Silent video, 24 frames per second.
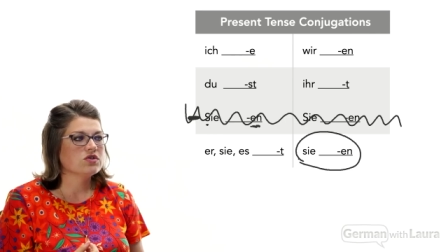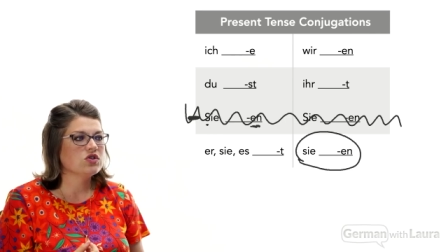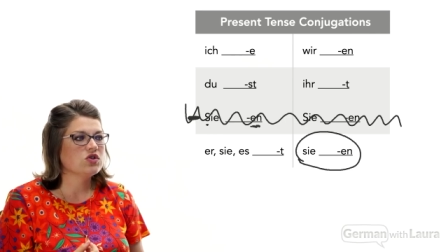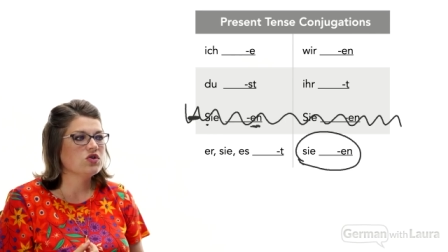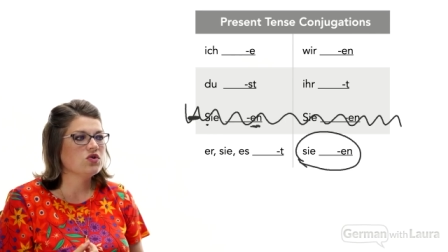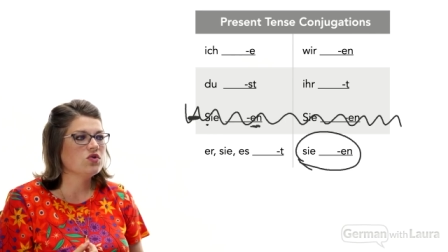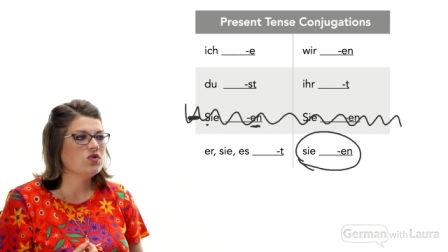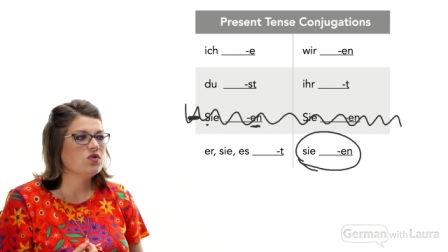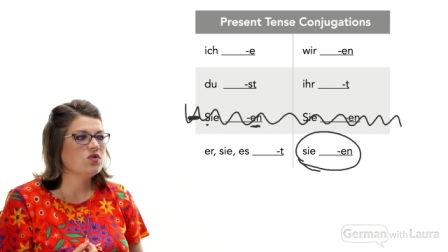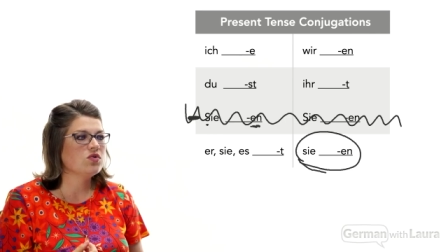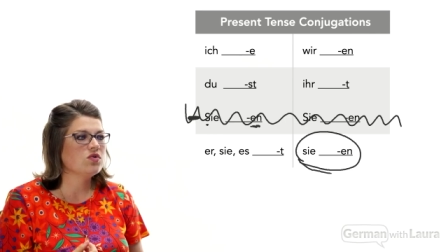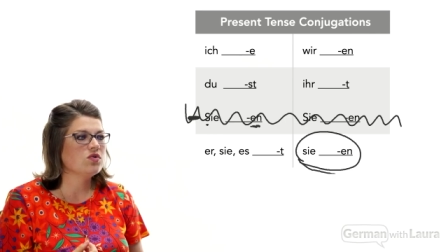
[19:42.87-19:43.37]

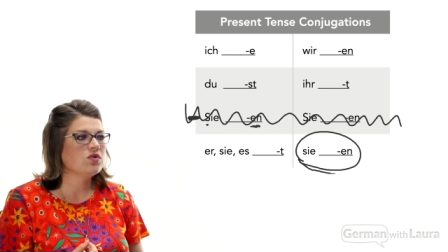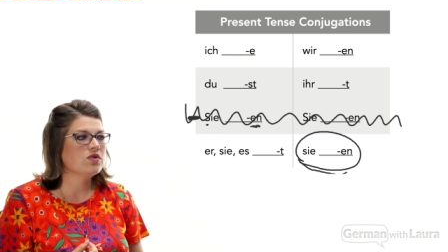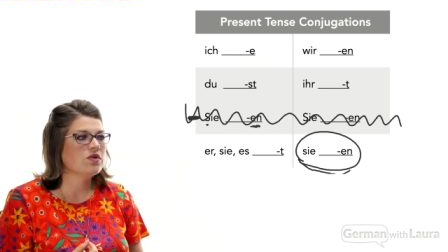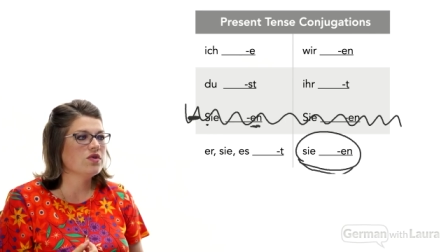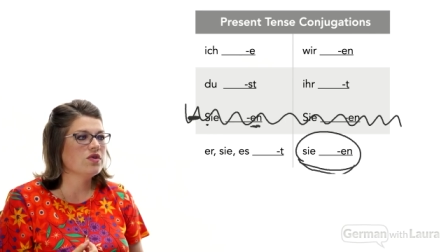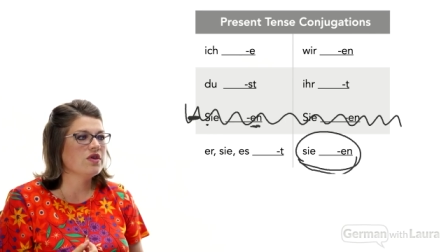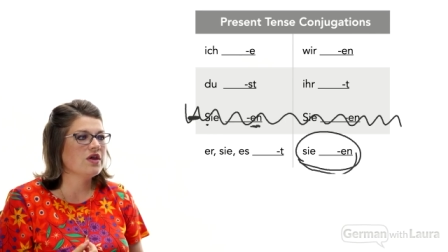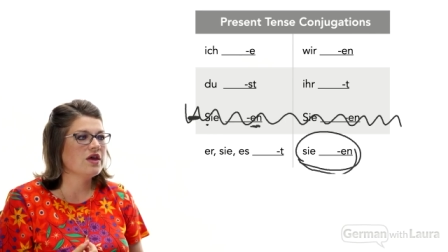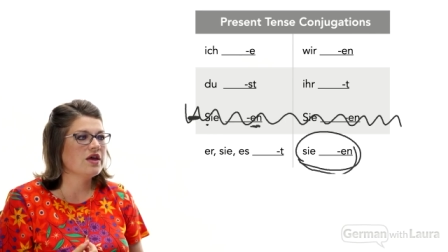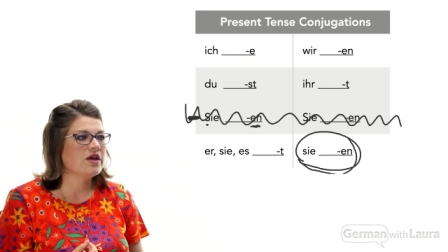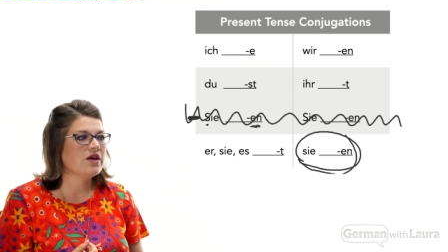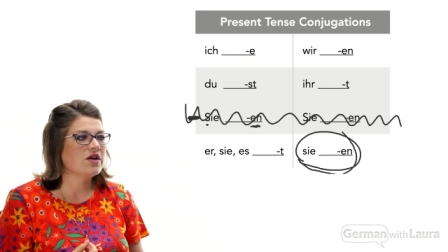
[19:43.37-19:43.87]
to
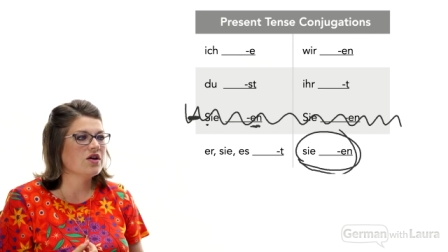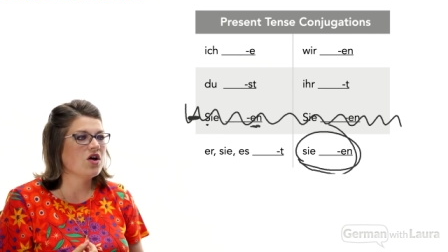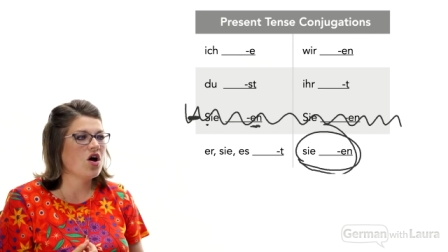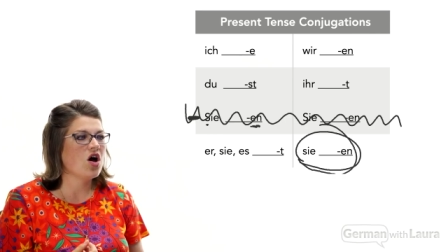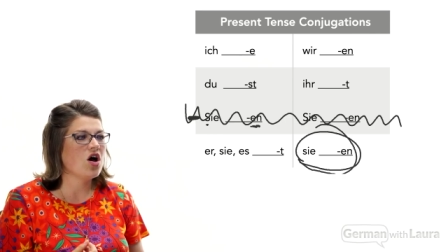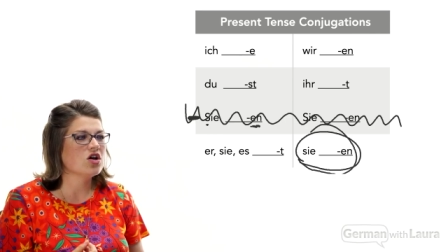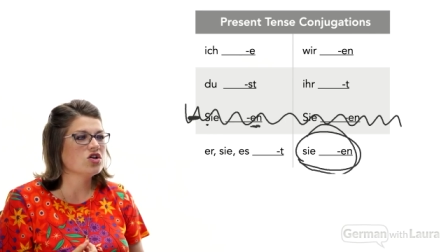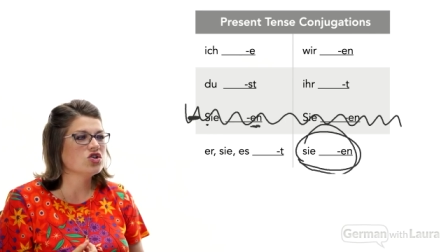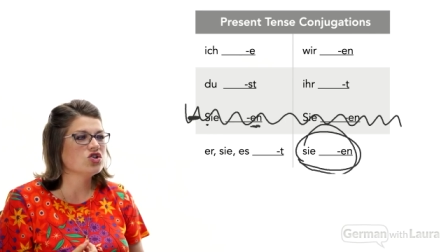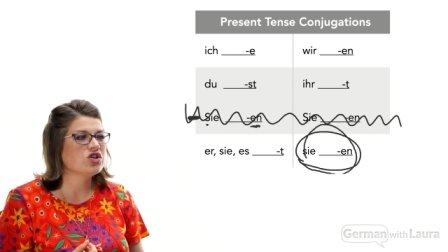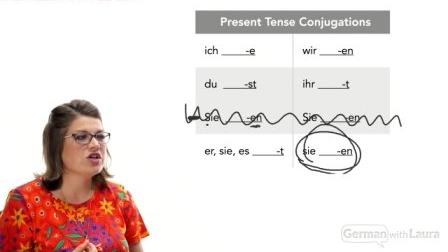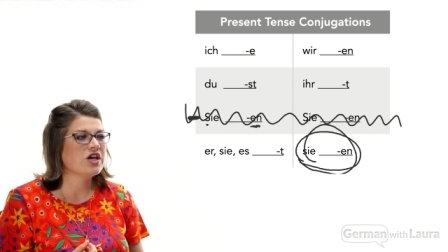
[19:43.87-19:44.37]
the
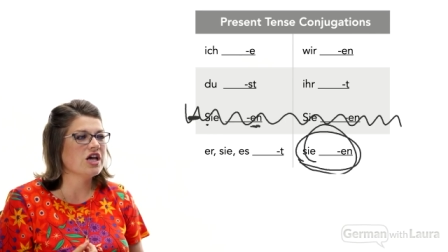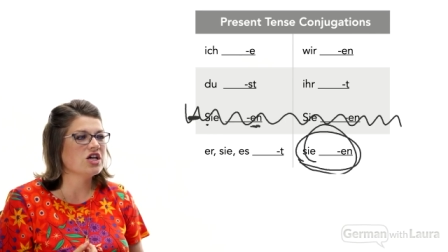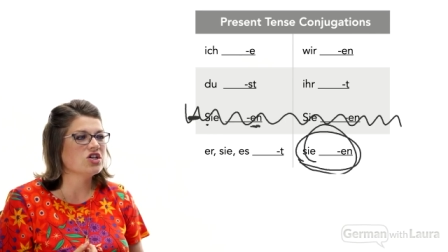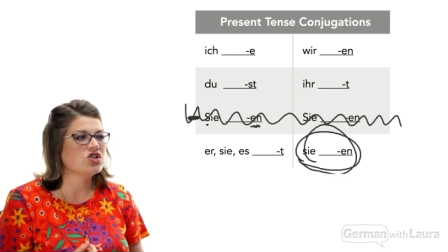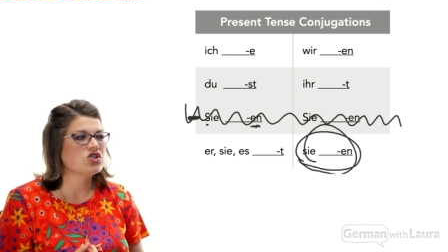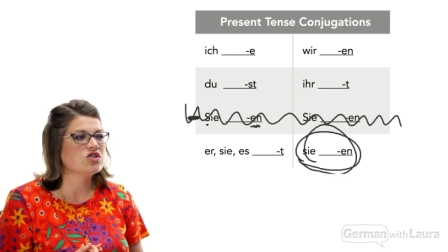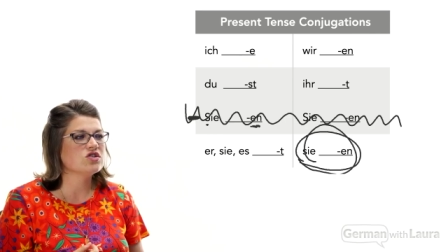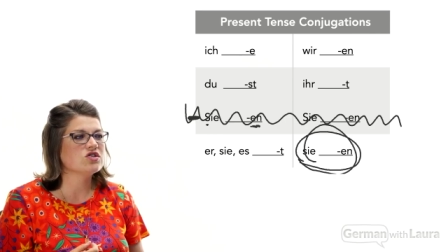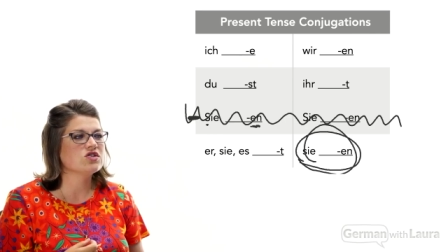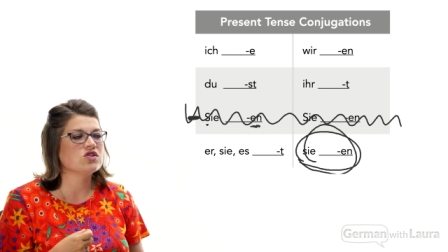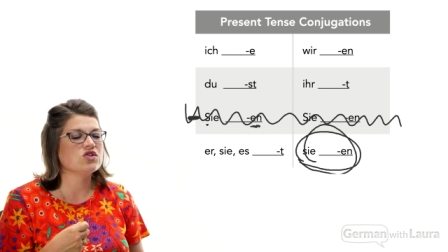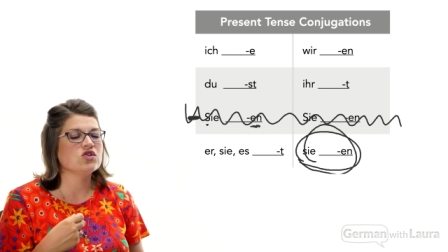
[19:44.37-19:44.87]

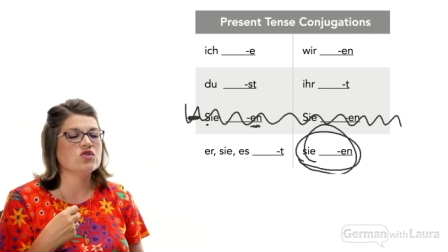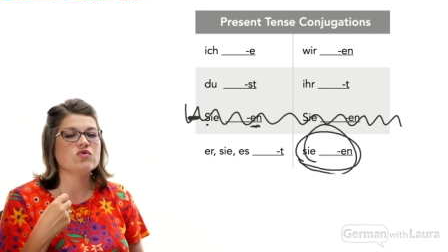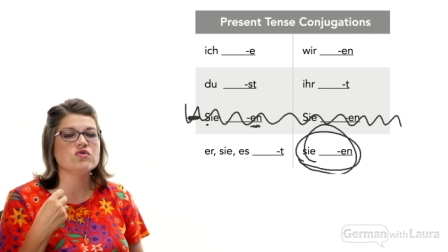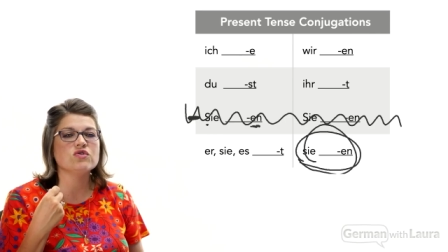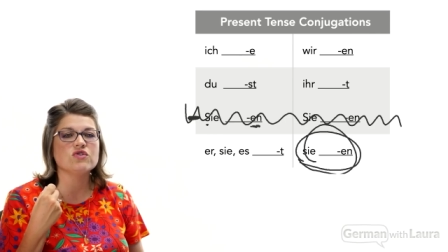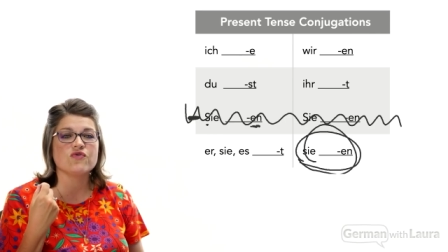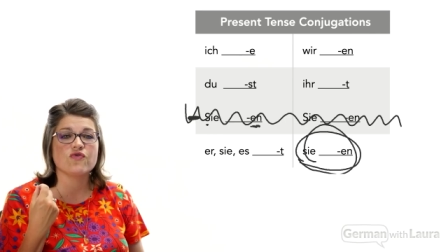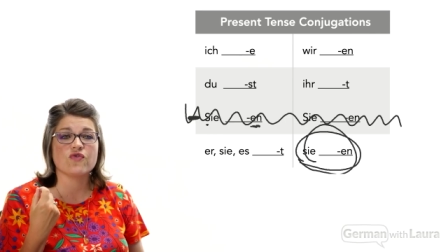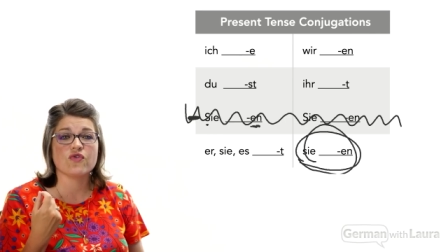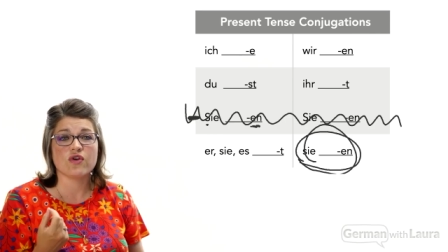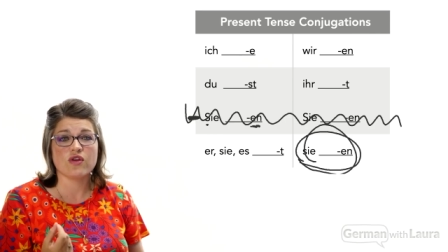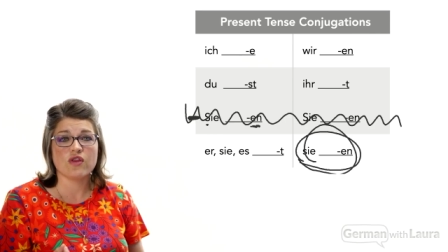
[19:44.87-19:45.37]
conjugations
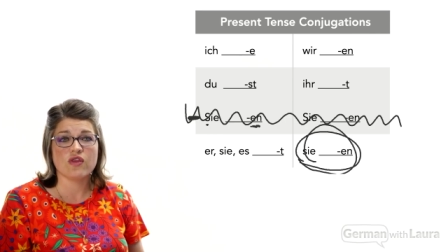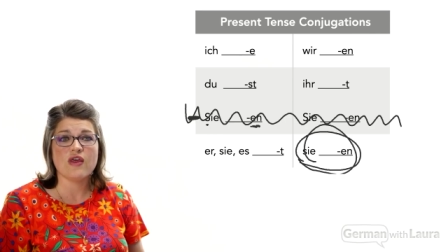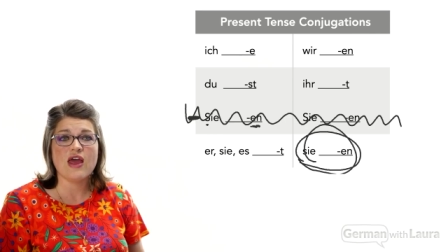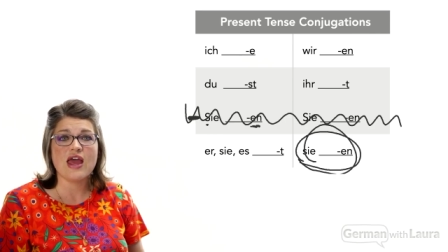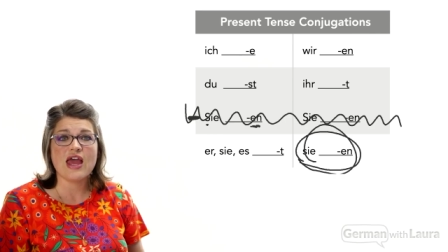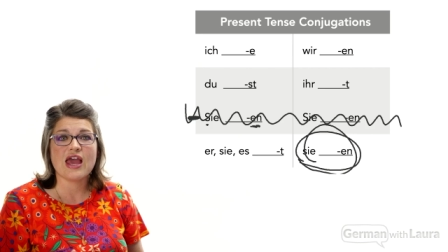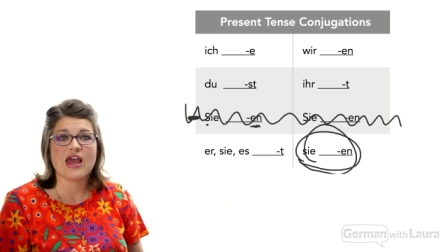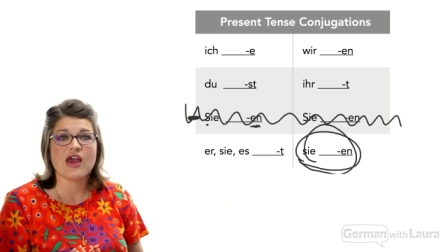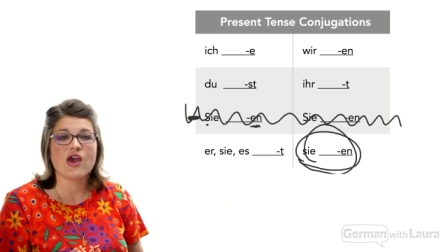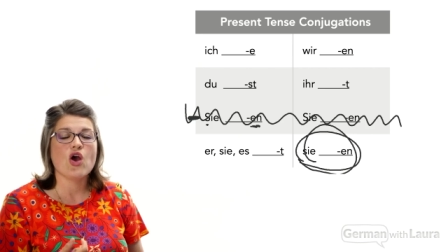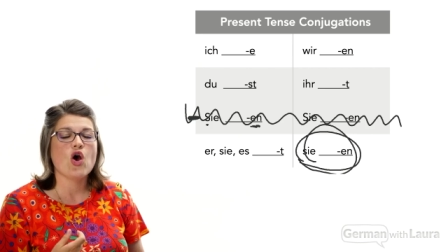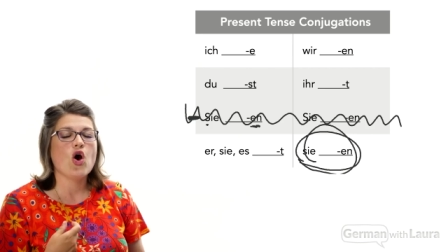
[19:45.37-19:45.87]
used for
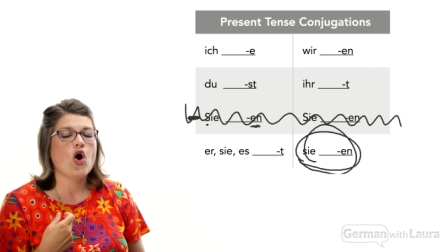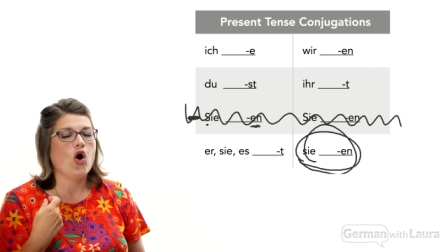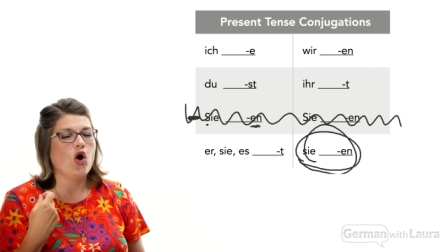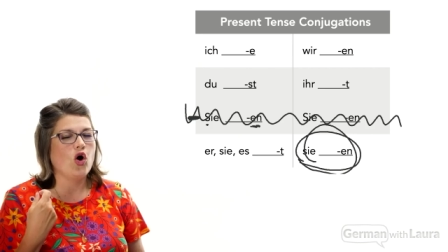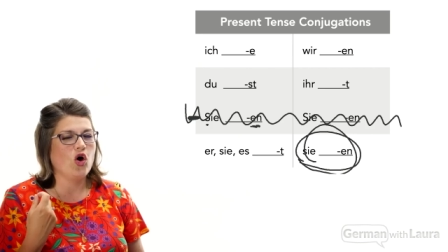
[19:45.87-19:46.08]
they,